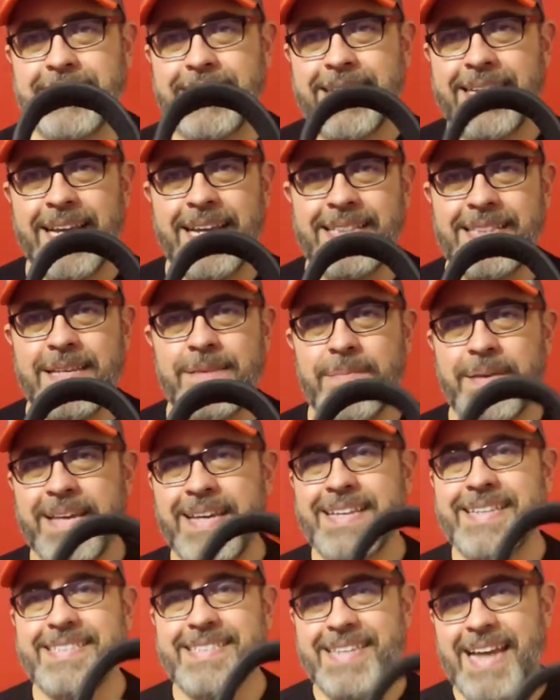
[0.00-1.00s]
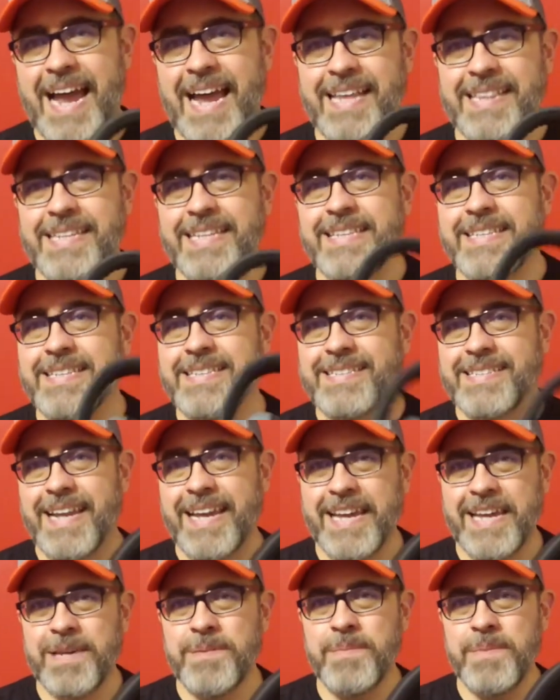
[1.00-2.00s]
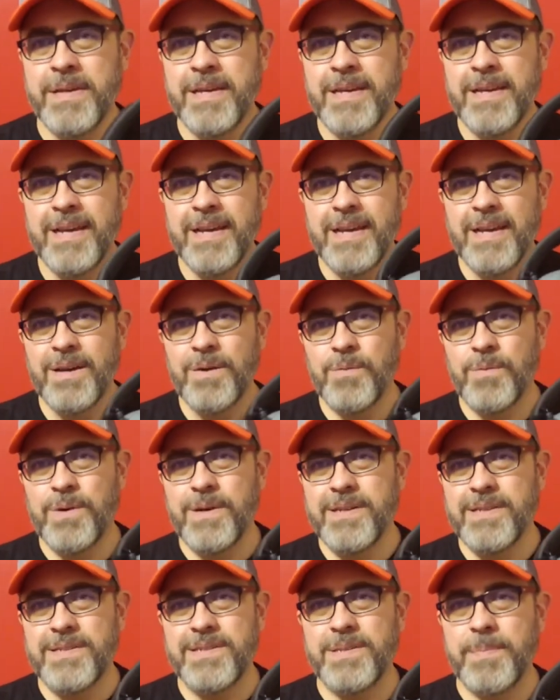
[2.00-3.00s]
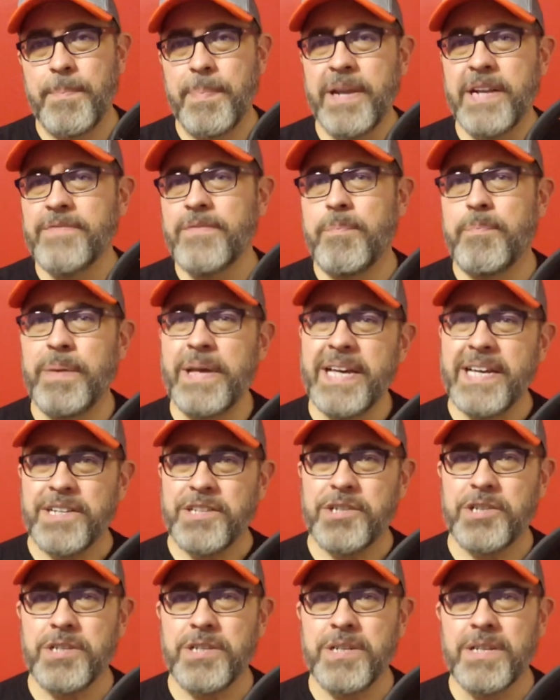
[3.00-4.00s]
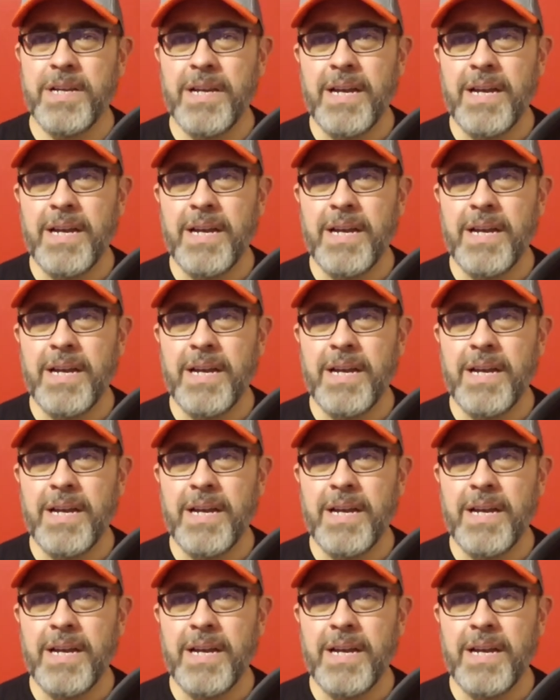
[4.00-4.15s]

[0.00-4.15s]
to get them exactly the same was a bit of a bitch.